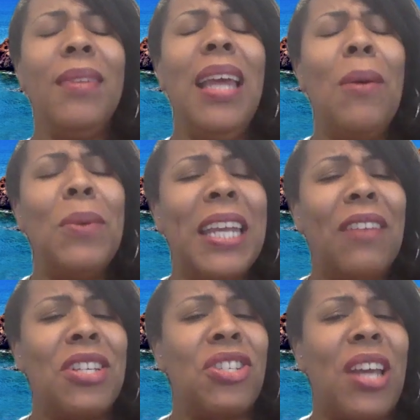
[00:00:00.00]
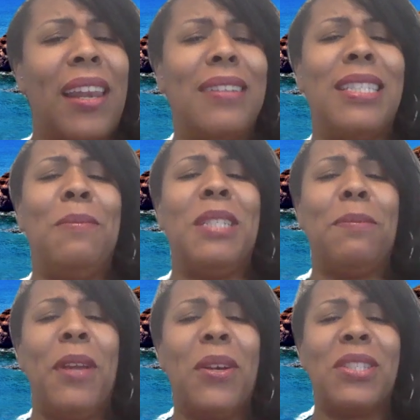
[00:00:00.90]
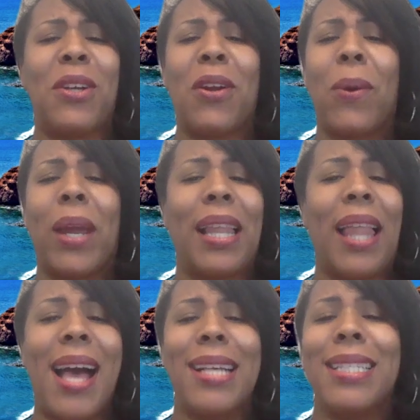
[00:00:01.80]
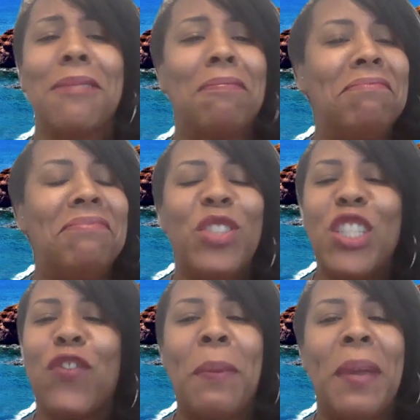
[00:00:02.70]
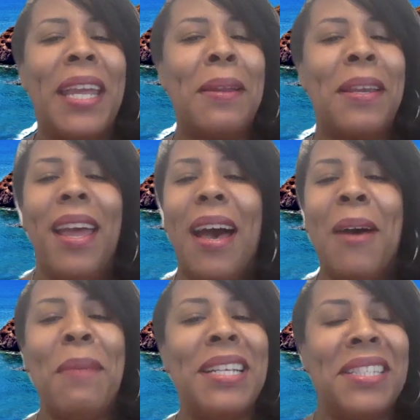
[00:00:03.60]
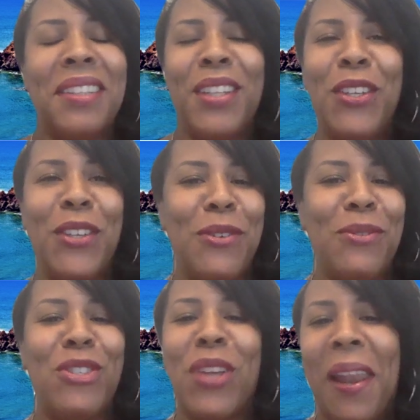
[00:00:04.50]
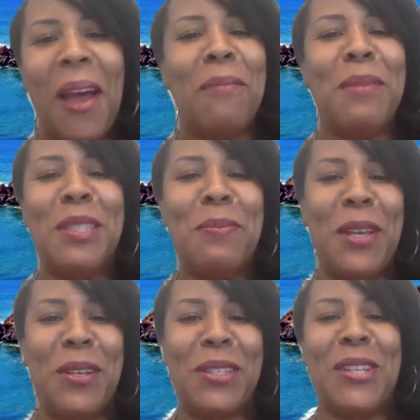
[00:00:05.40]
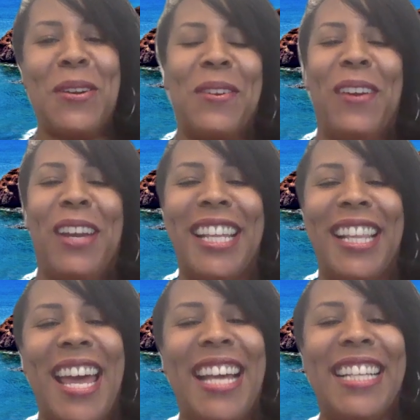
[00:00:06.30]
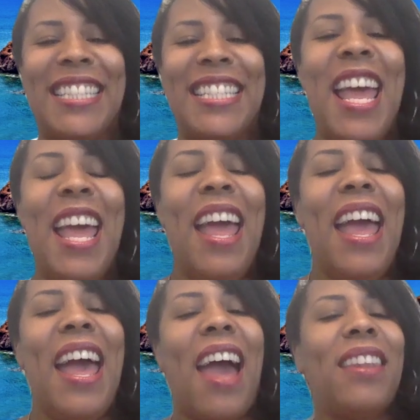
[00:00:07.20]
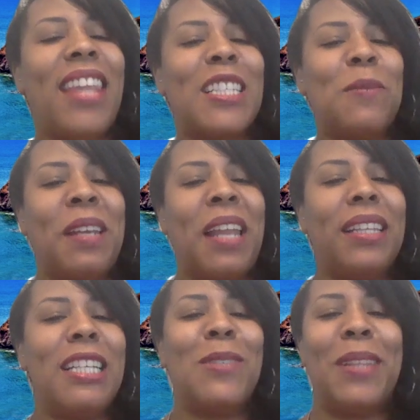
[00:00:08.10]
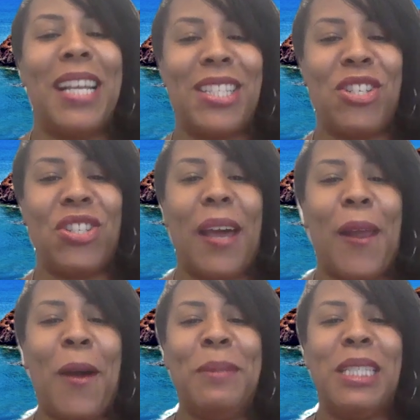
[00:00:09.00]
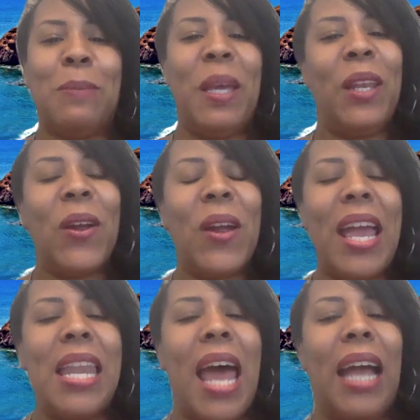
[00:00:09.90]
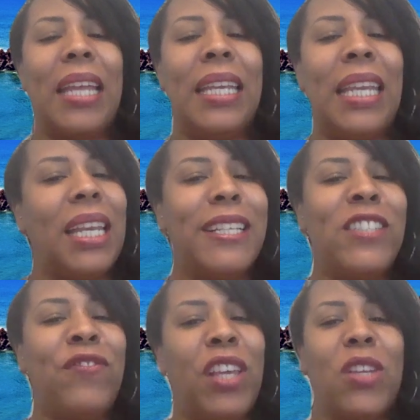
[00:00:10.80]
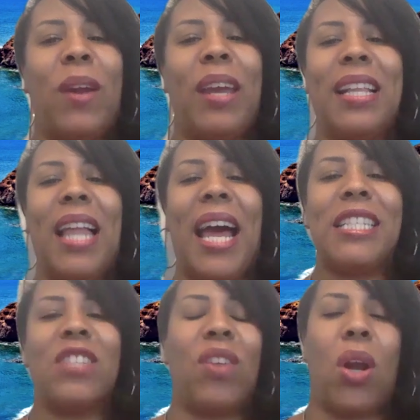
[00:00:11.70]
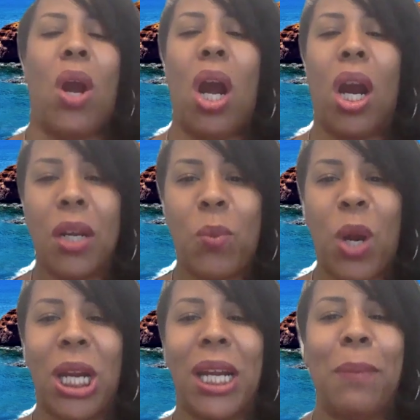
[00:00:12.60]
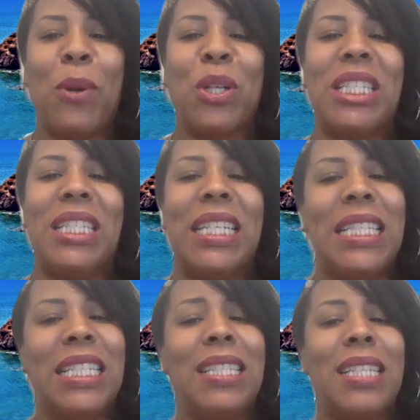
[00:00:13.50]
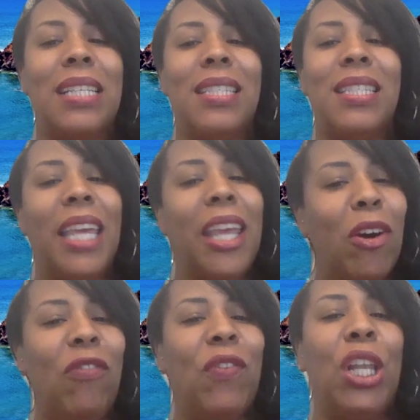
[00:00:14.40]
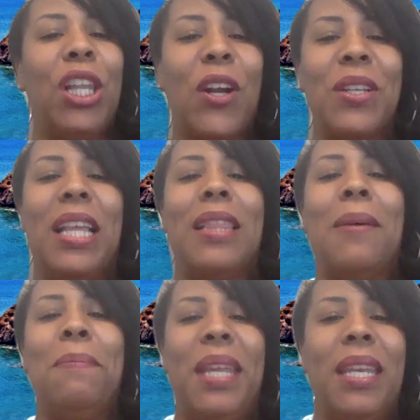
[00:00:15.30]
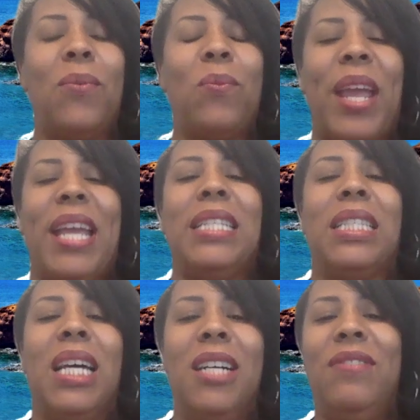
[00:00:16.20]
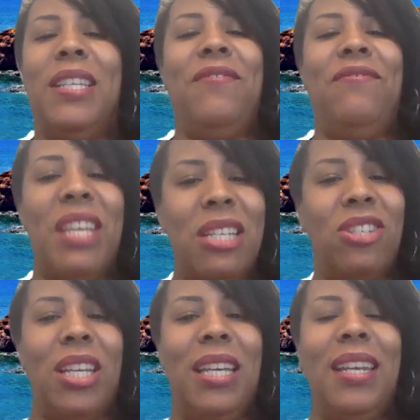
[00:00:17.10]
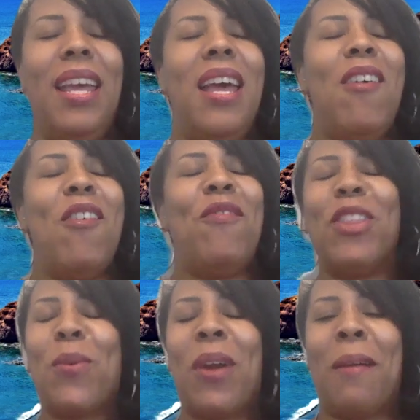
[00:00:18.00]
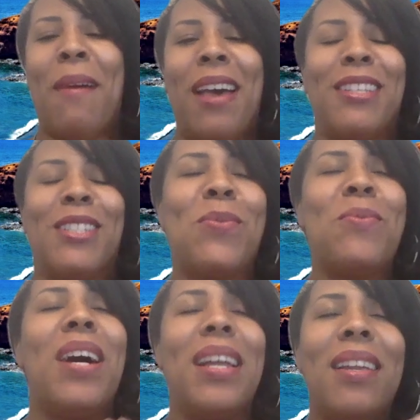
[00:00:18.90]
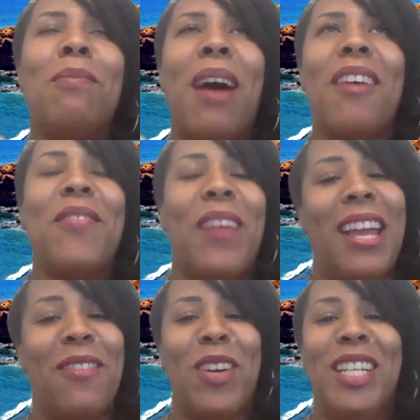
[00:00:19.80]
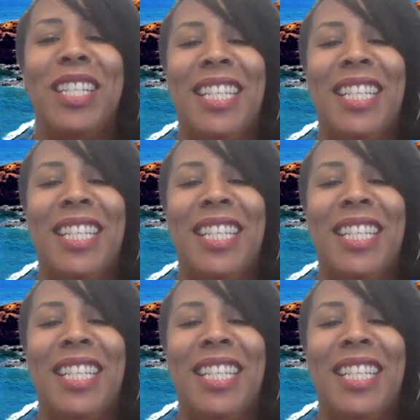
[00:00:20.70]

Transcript: I want to give a shout out to Miss Peel's third grade class just for being amazingly you. Shout out Miss Peel's third grade class. And last but not least, we'd like to shout out Ms. Spinner and Ayaniti's fifth grade class for their hard work, persistence, and zeal for learning the many ways of division fifth grade math is one of my favorites.